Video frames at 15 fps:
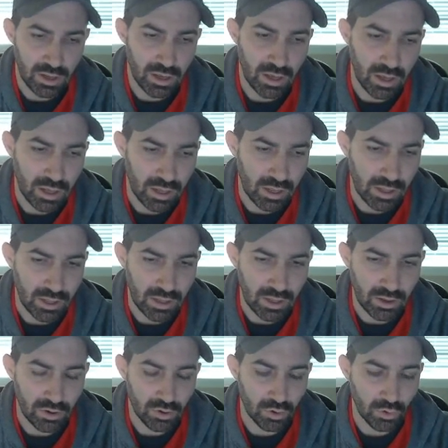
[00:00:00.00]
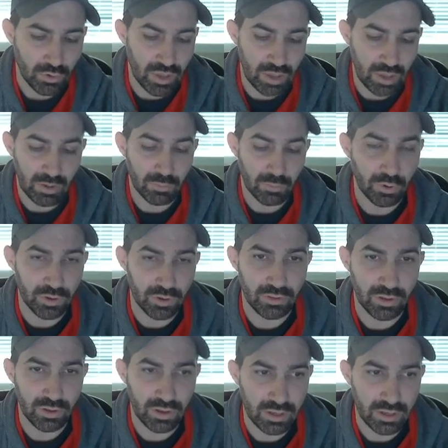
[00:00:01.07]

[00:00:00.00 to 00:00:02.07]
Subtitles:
who came up with